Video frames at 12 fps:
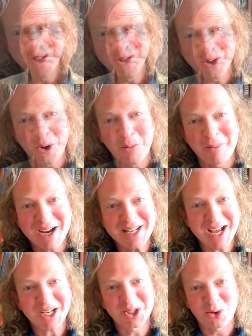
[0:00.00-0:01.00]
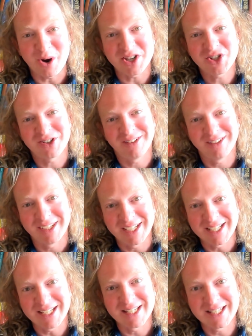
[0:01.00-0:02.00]
So, my next question
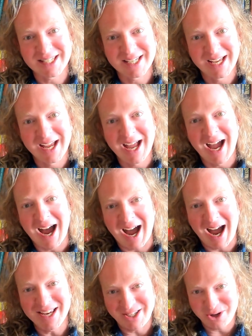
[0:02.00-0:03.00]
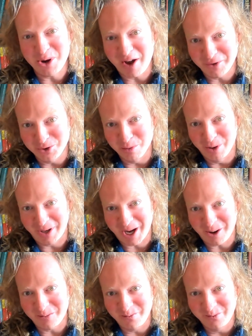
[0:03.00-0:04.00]
is I see you have a new book
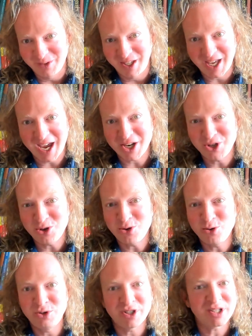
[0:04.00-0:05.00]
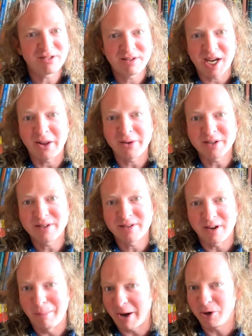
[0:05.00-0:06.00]
out. Can you just tell
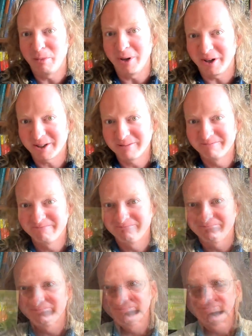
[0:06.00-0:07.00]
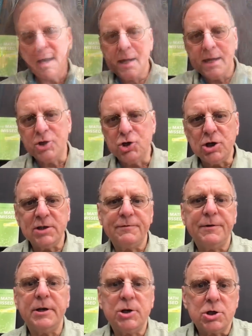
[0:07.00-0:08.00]
us about your book? I just
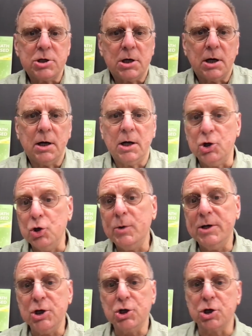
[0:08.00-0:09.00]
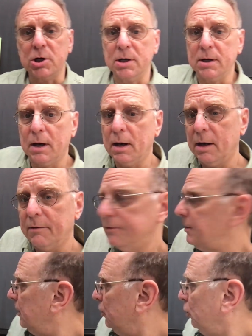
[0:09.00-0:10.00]
finished a new edition of
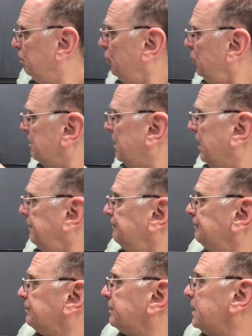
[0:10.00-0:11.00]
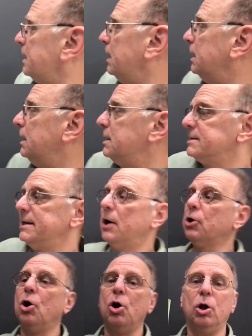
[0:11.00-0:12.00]
an old book of mine. Uh, it's now
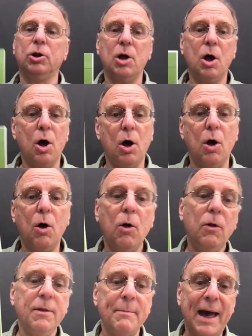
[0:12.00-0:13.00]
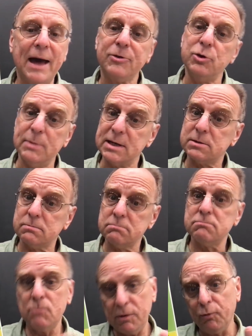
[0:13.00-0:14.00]
called All the Math You Missed,
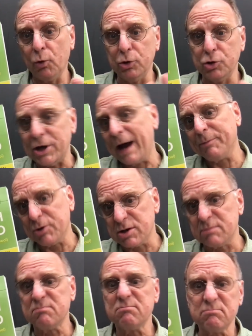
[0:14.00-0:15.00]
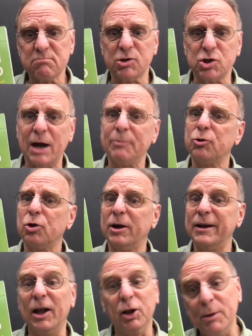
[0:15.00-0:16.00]
with four new chapters chapter
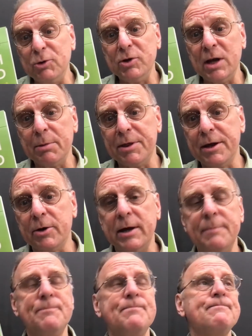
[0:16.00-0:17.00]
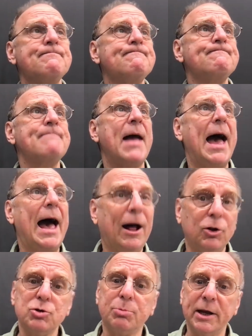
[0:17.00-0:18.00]
on elementary number theory,
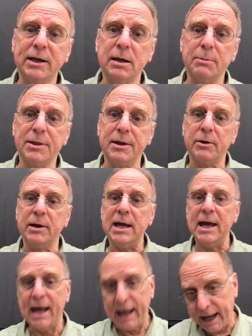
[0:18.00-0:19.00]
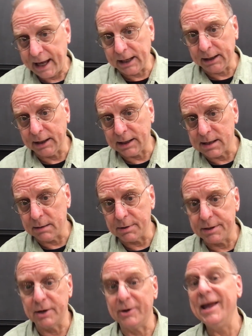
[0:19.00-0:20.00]
algebraic number theory, analytic number
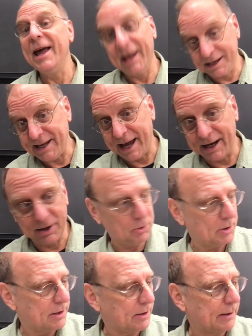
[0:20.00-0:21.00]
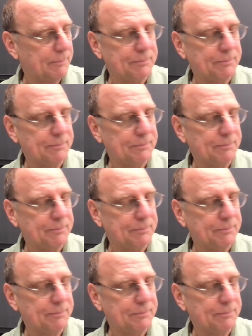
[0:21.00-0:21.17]
theory, and category theory.